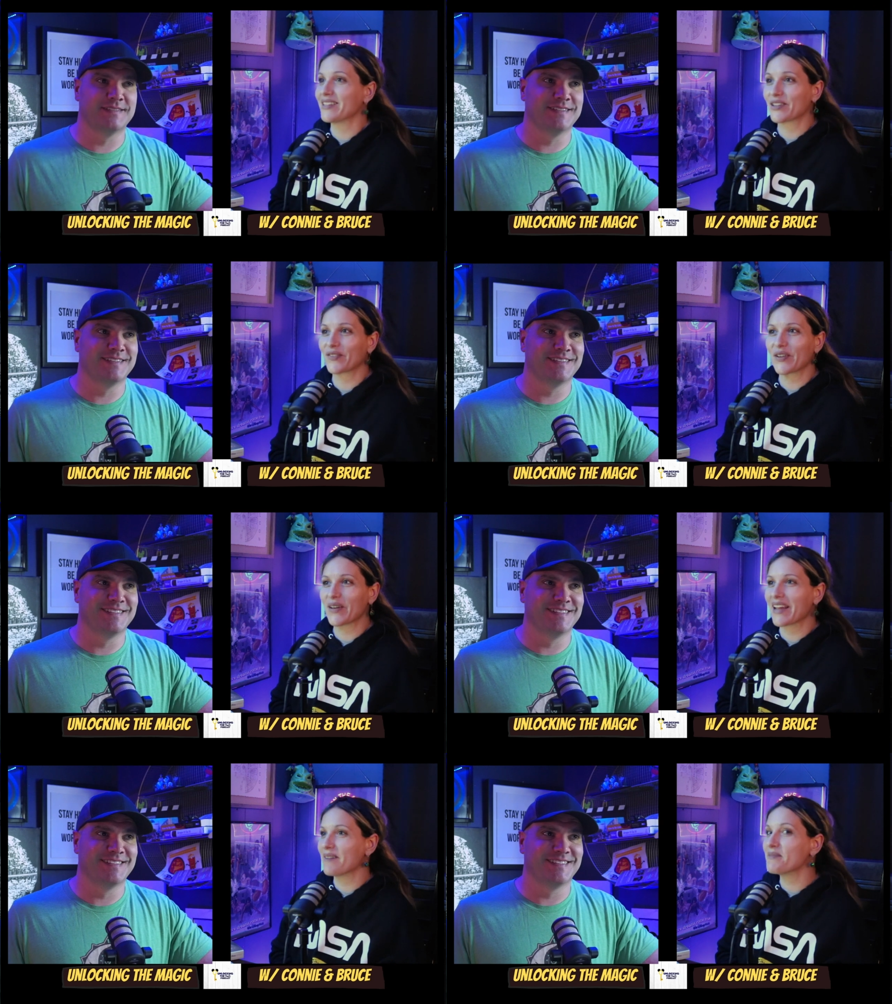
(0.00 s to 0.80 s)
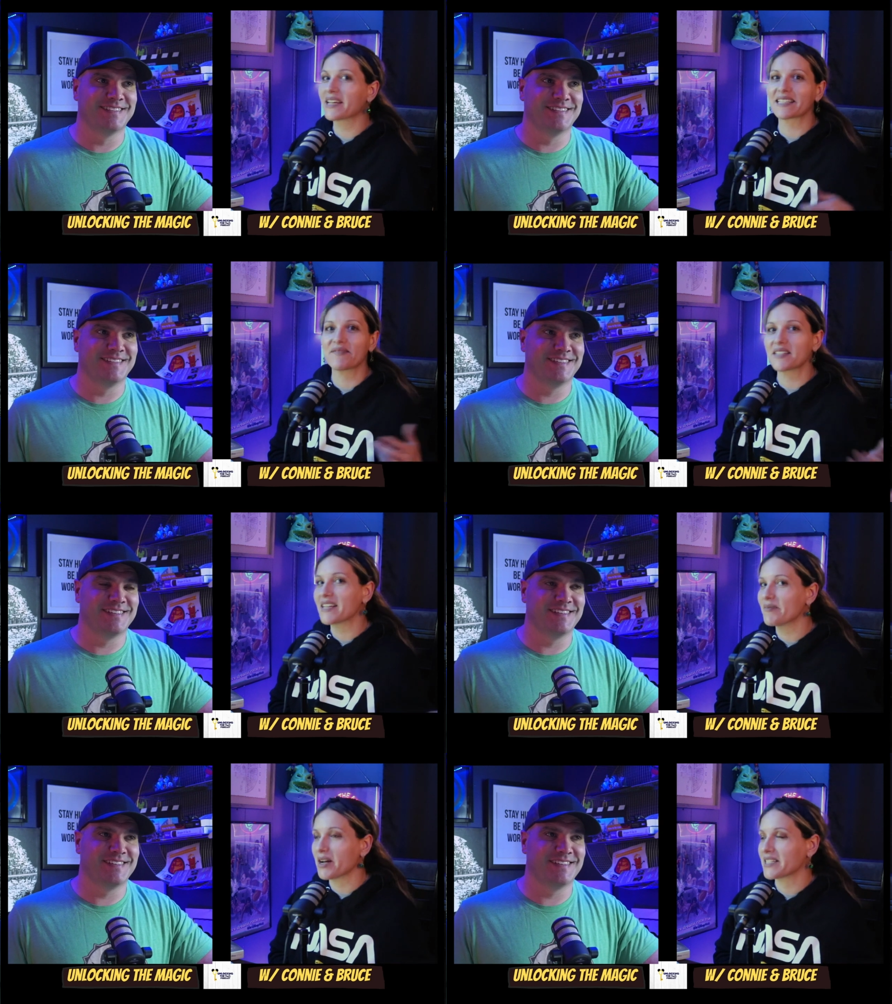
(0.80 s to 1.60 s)
Speaker 1: interviewing him because I've
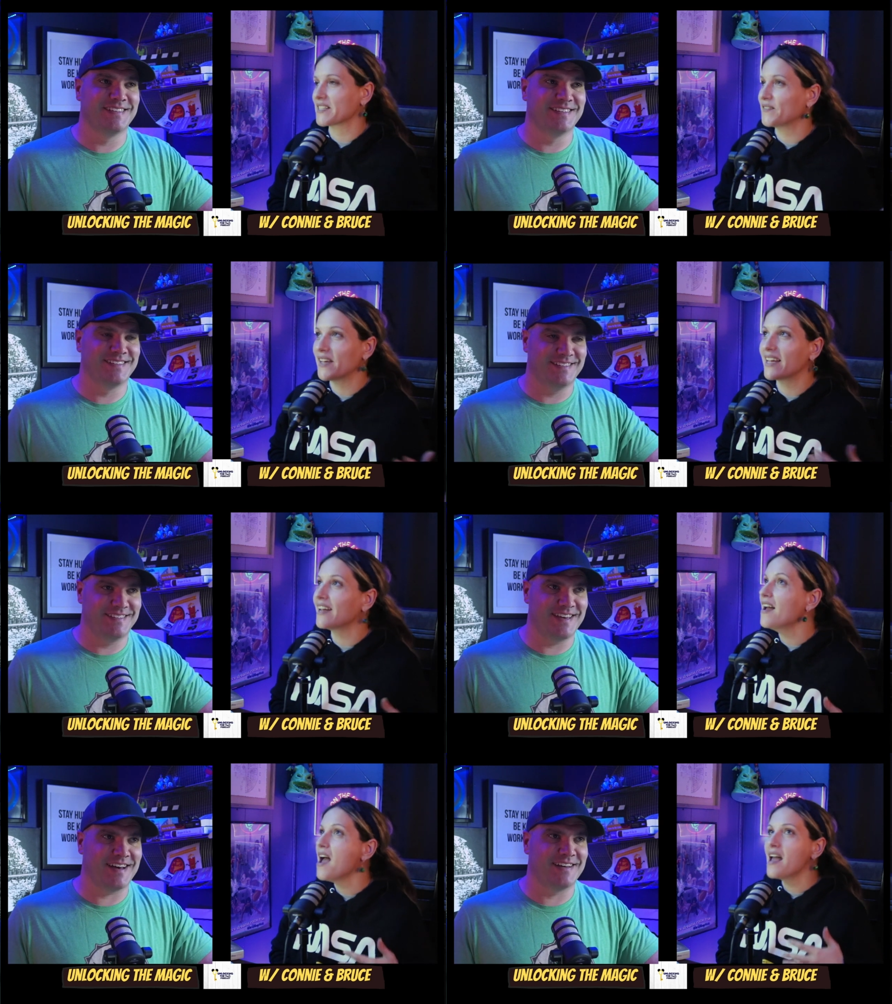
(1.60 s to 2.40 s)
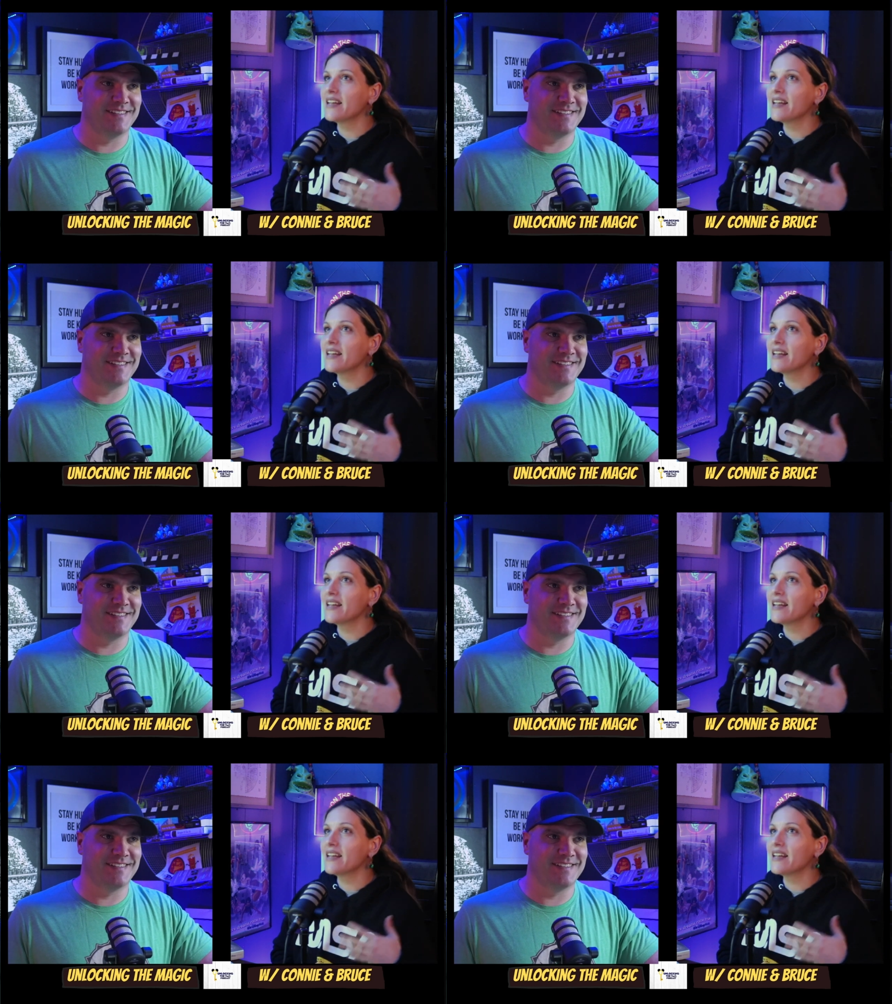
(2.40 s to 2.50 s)
seen him on TV. Yeah.